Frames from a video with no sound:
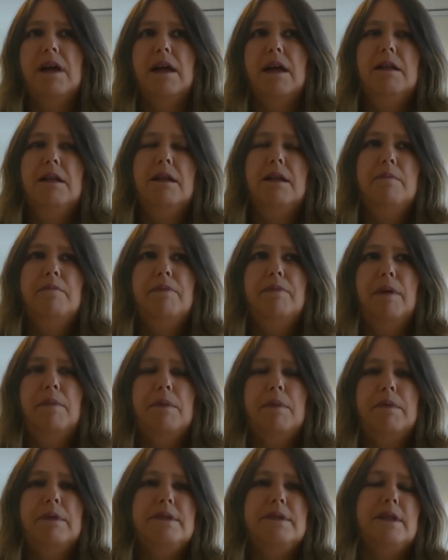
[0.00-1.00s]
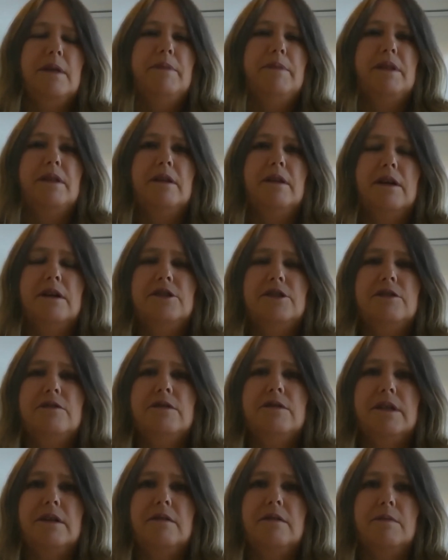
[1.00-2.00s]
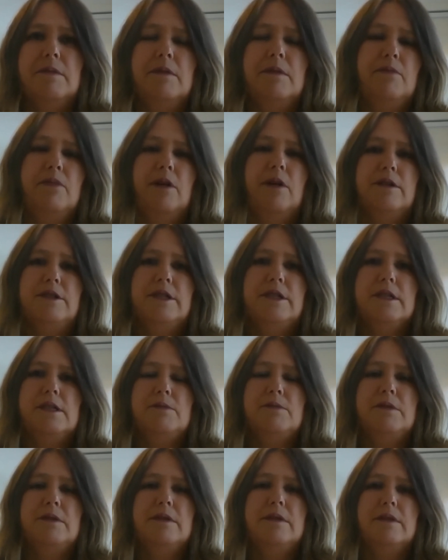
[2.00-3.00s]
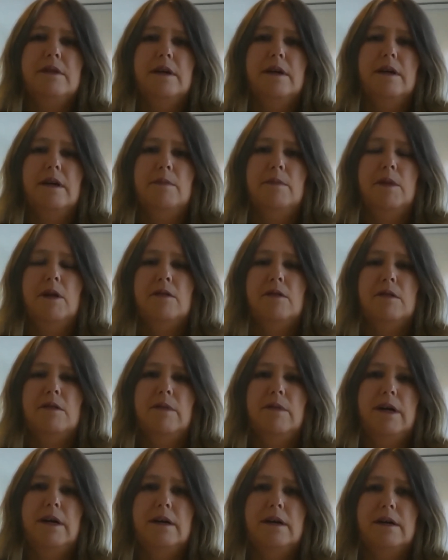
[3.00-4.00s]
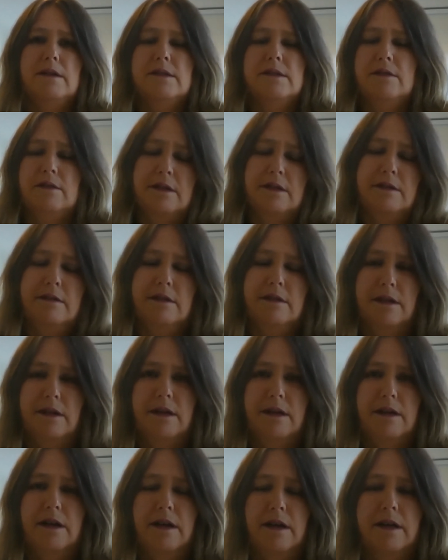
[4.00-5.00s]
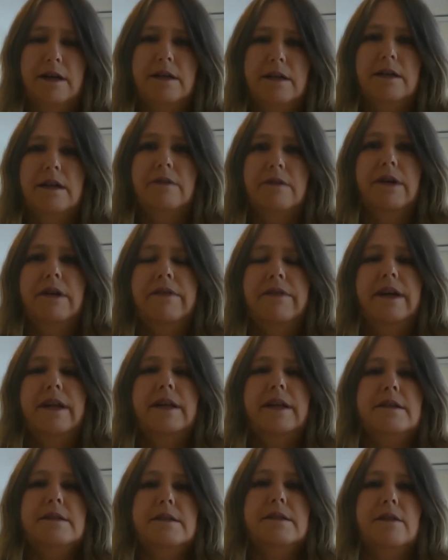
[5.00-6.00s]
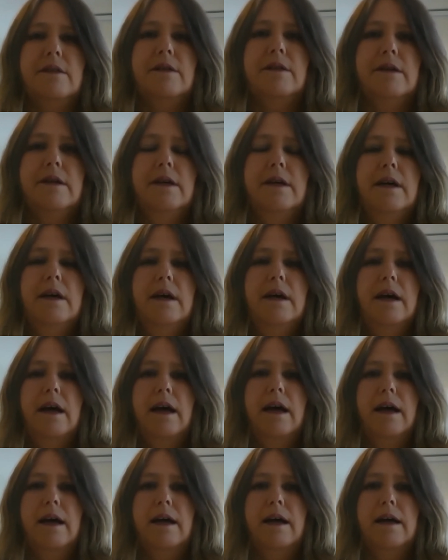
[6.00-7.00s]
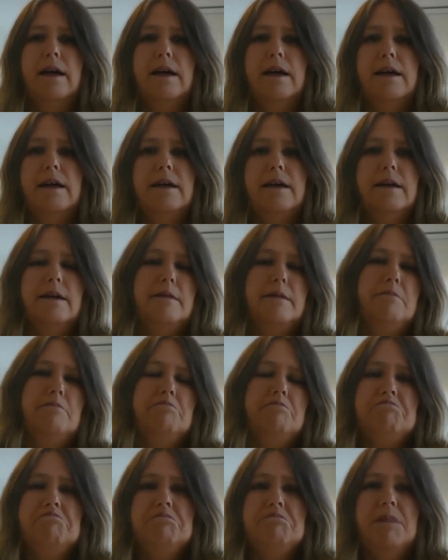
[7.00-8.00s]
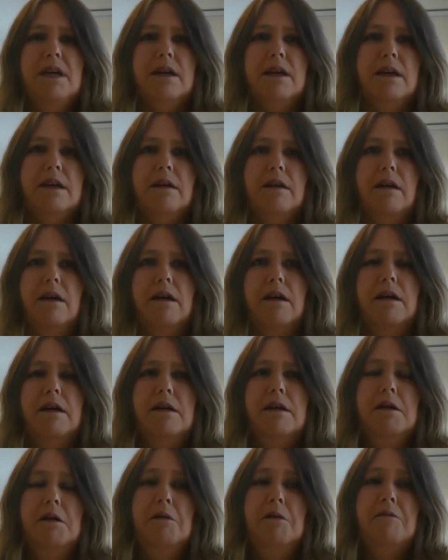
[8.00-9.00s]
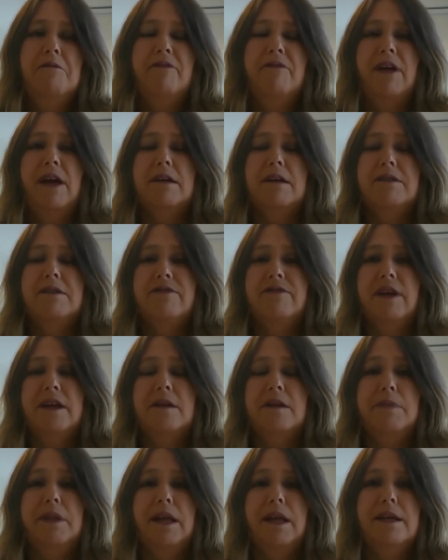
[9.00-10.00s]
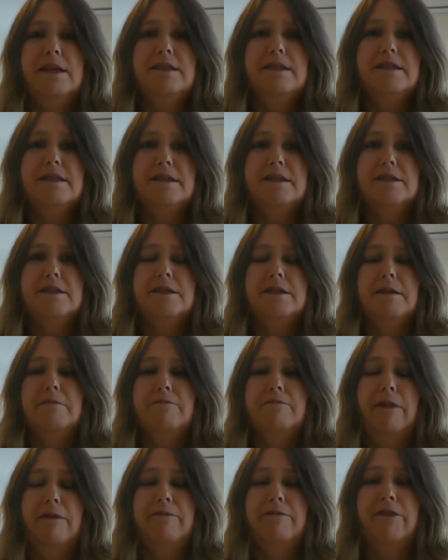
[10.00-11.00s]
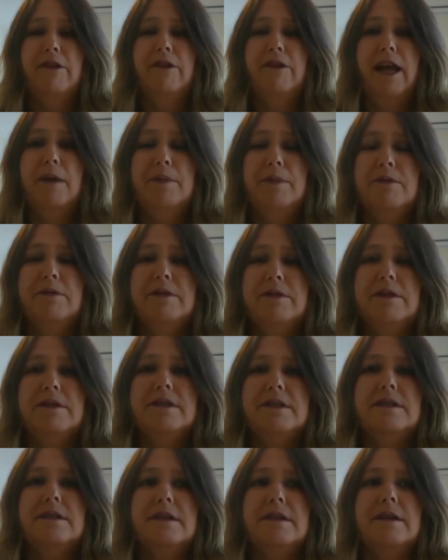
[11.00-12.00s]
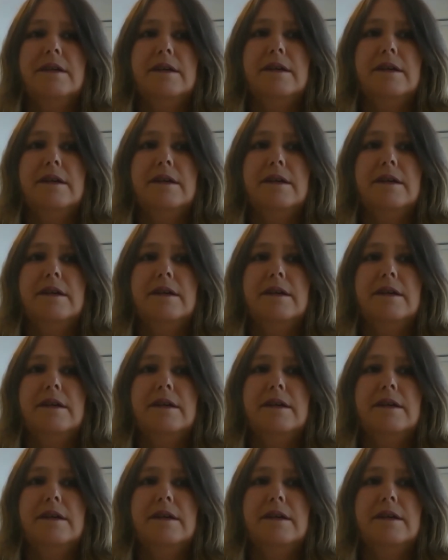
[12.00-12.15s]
then probably something that I could do a little bit of projects with along the way because I like renovating. So, I found a place and I'm very happy with it.